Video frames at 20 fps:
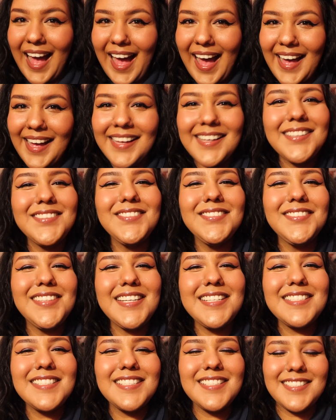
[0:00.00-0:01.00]
Ah,
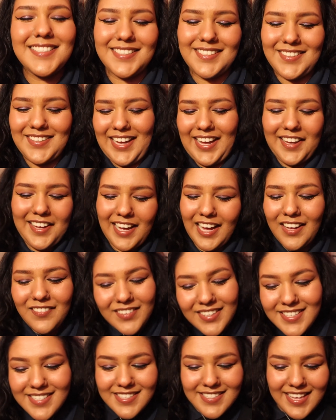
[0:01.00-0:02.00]
precious. Okay, I'm
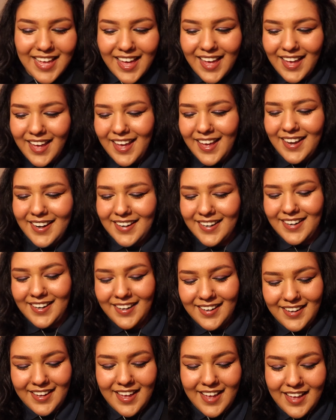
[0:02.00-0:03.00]

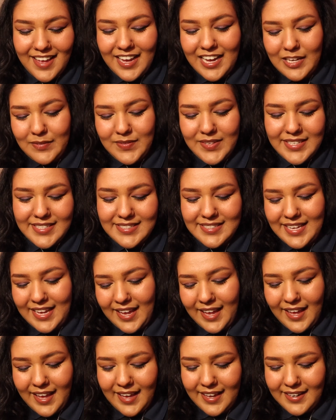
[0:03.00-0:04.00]

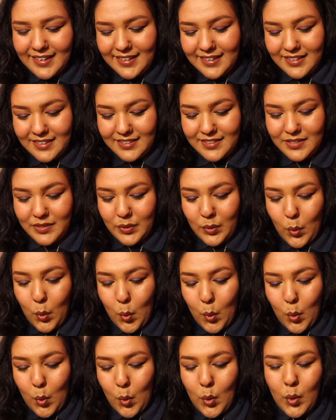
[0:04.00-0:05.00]
excited.
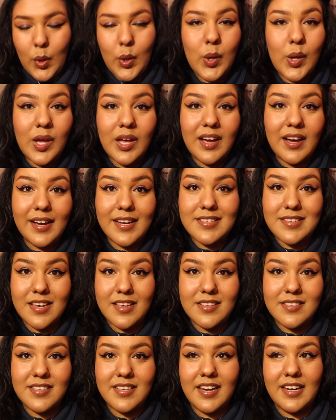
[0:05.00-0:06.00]
I saw
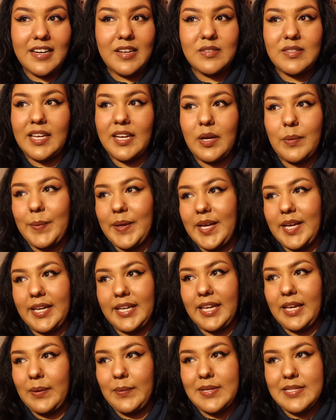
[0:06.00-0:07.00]
this today and I was like, oh my god, I
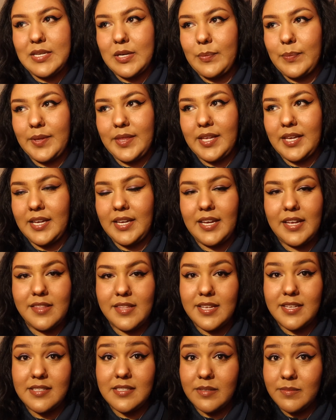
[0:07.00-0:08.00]
can't wait to open that. And
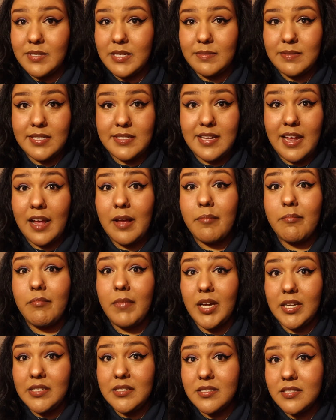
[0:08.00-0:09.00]
then sometimes I take
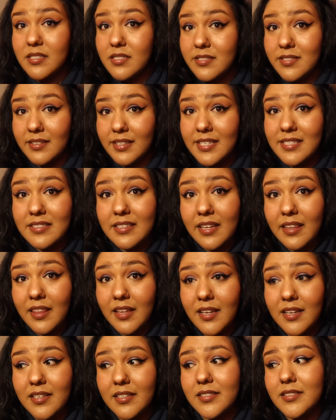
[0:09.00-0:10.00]
months until I see
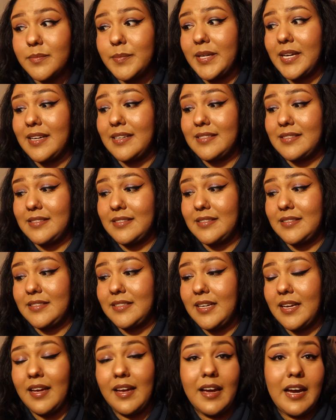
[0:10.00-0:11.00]
things because
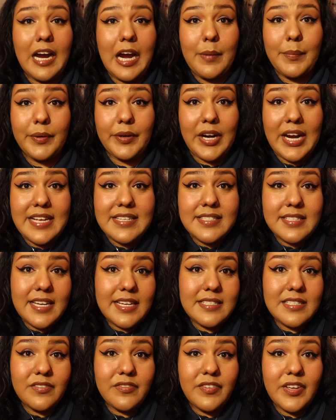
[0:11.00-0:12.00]
I
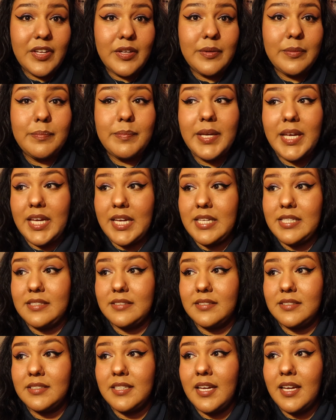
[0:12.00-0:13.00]
procrastinate to film
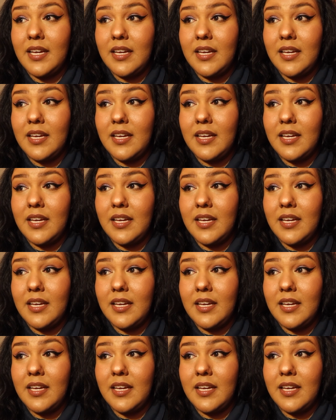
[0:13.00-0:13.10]
because